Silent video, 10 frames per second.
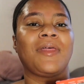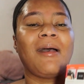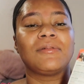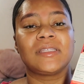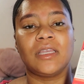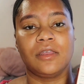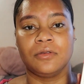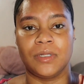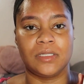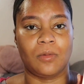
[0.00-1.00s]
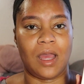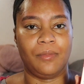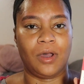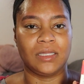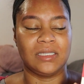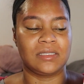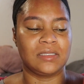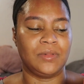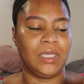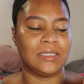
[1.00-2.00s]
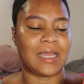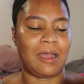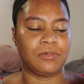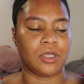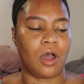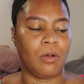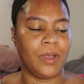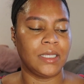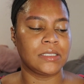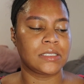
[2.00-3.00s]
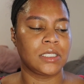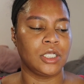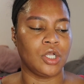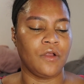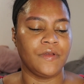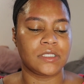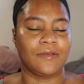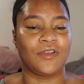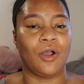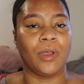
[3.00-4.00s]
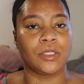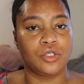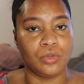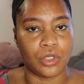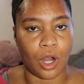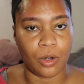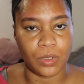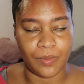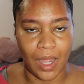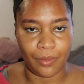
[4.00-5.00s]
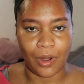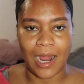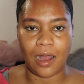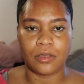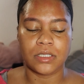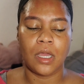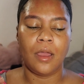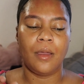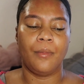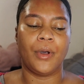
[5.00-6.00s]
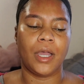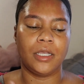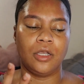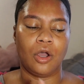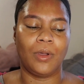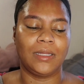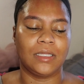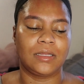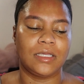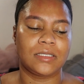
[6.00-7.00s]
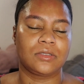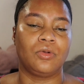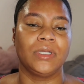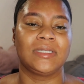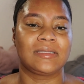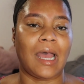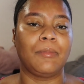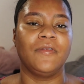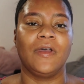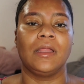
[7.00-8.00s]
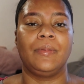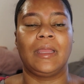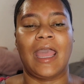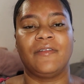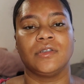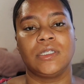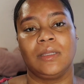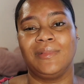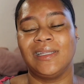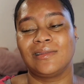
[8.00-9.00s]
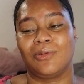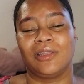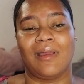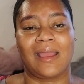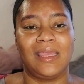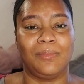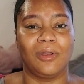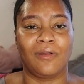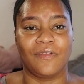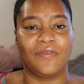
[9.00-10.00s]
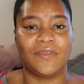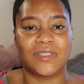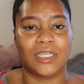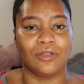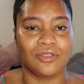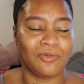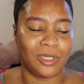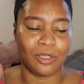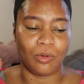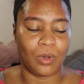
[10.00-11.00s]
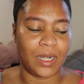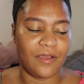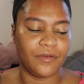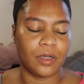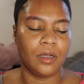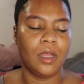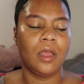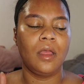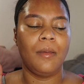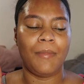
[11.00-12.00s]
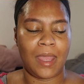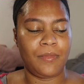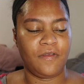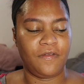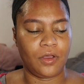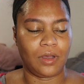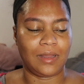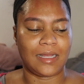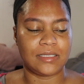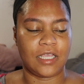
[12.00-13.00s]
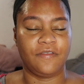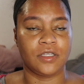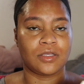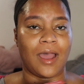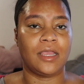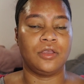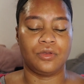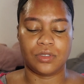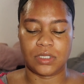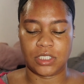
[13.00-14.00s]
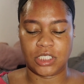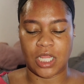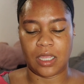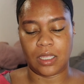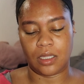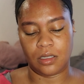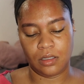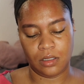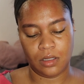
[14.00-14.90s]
that was the other reason why I bought this, is because I was always nervous of going too dark with my brows, but knowing that this is going to stop developing after 10 minutes, whether I keep it on for 15 or 20 or whatever, made me feel a lot safer. So I used the shade